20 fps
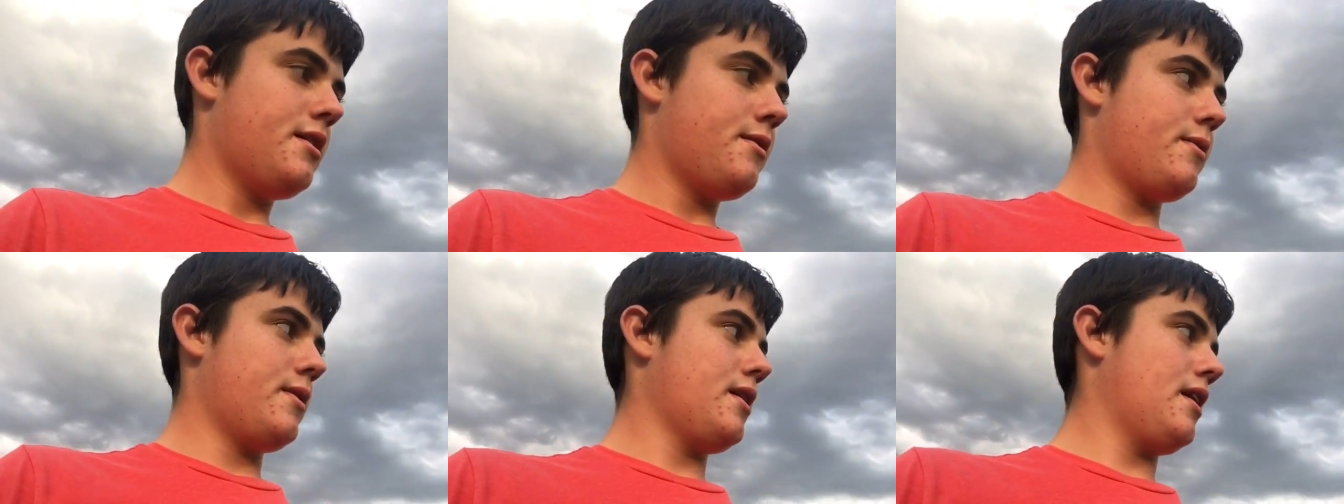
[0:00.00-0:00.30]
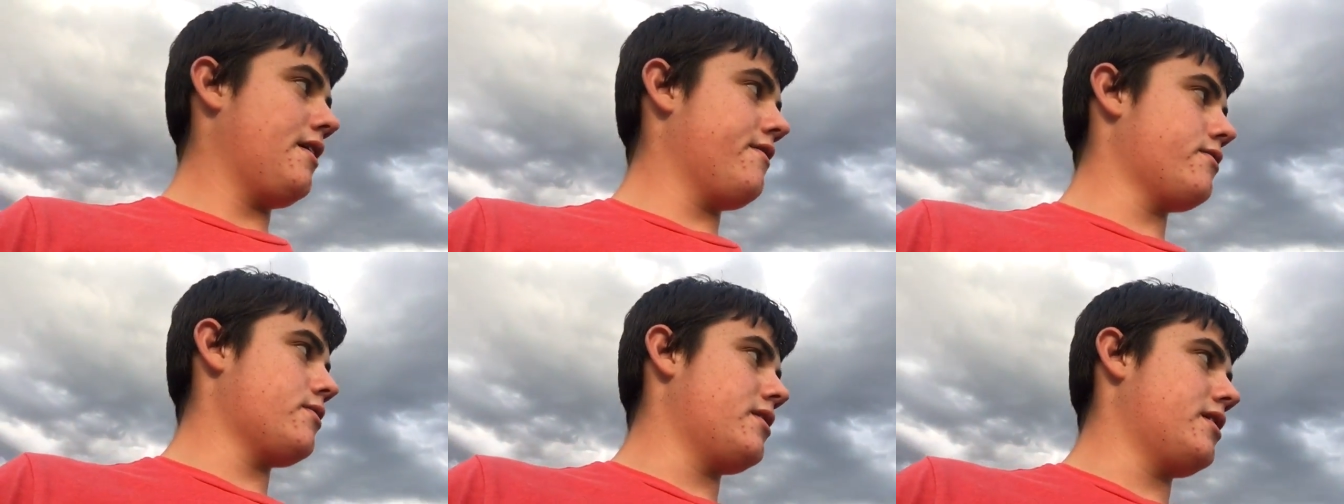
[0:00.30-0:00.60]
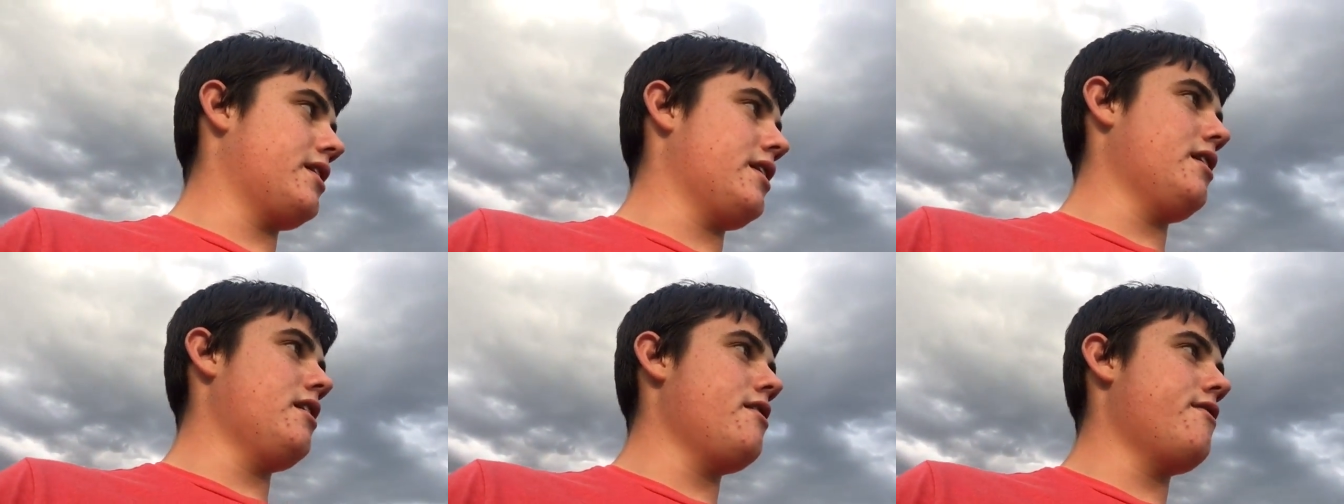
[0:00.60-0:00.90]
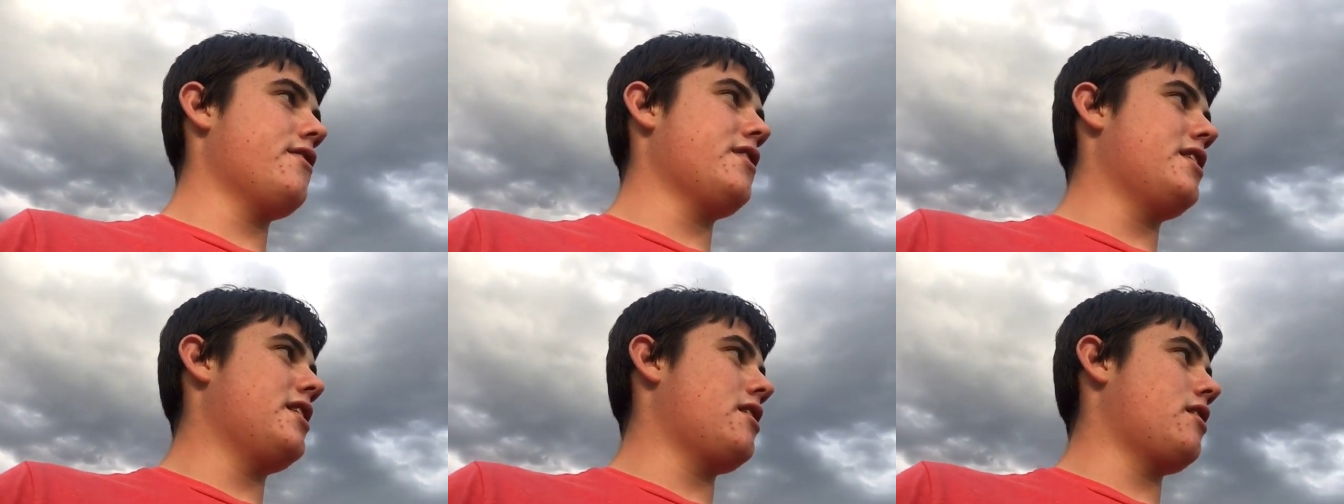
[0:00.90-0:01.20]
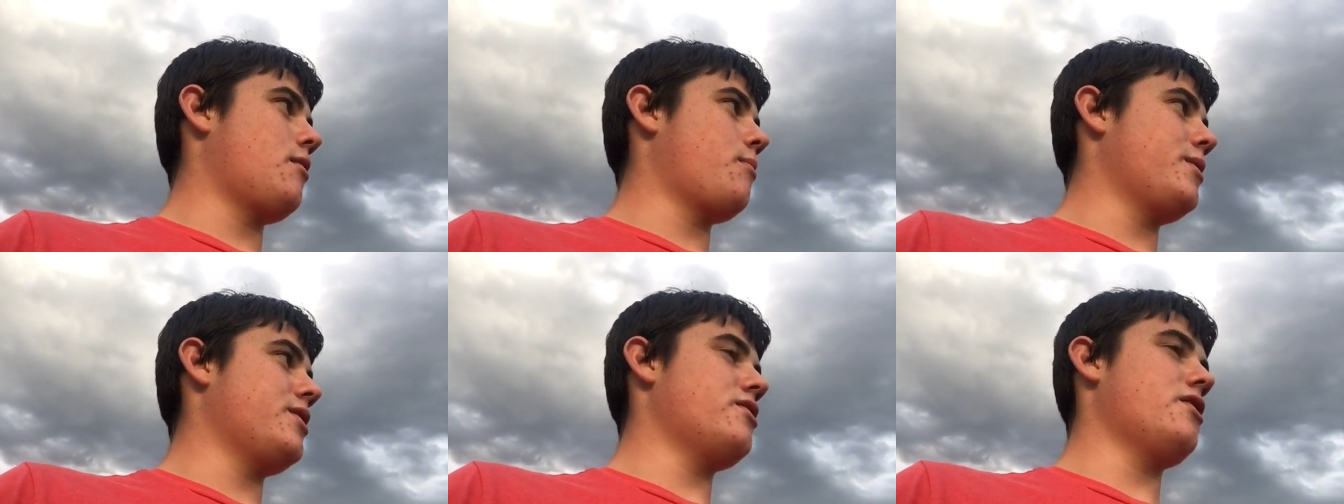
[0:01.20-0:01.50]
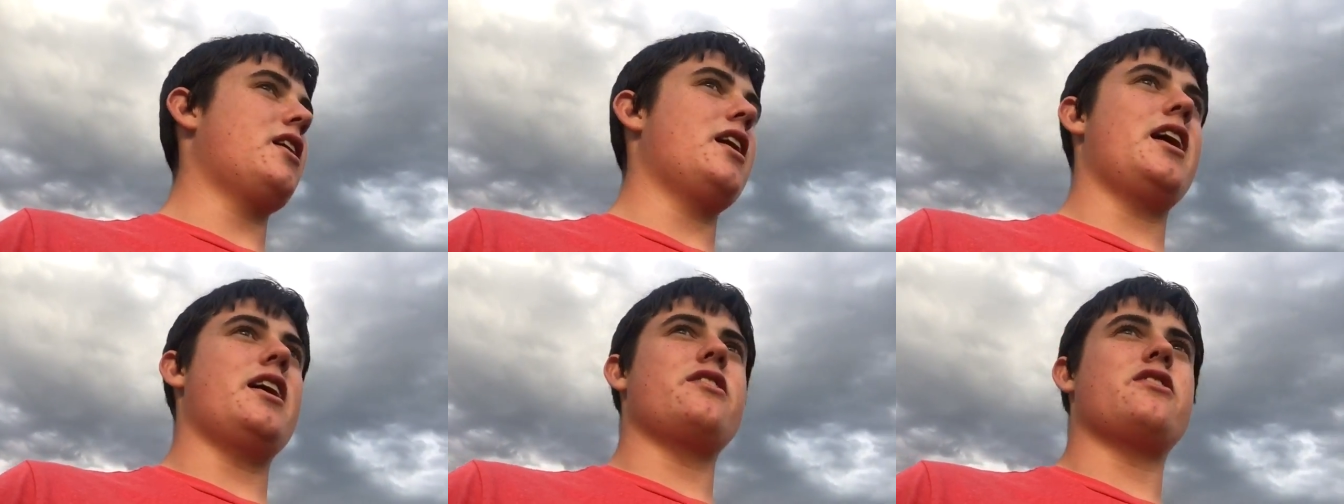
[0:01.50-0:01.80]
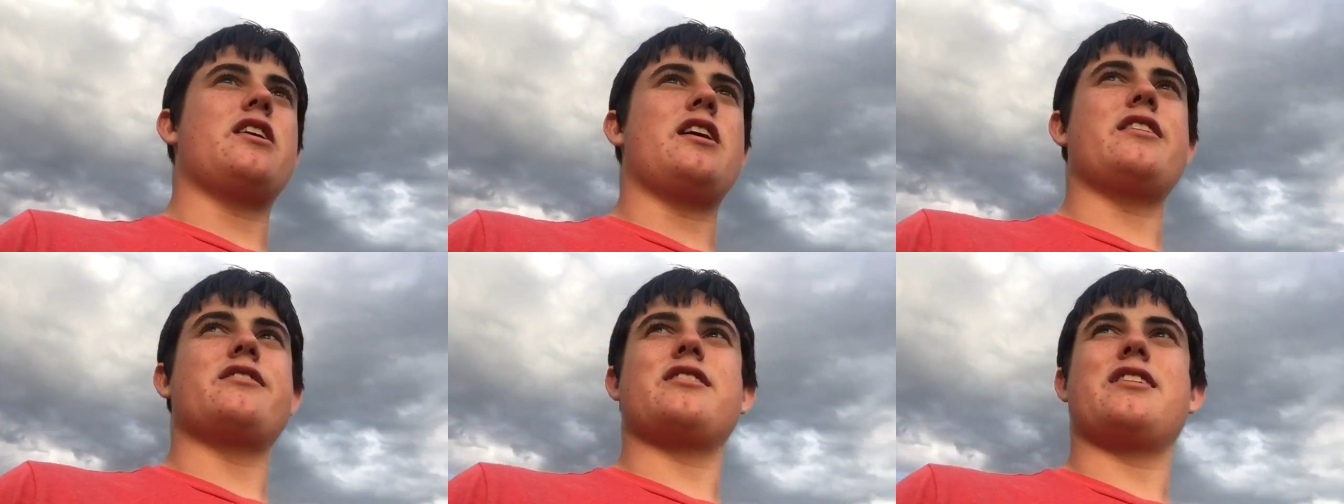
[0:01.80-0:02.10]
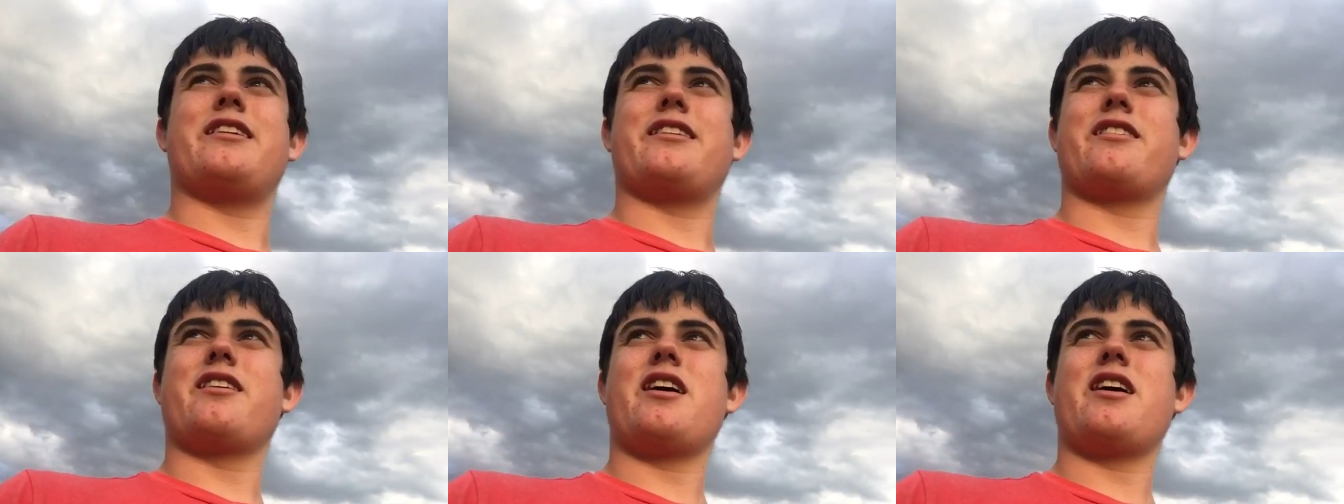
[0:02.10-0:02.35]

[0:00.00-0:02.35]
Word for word: We have one every year. It'll be dry, dry, dry,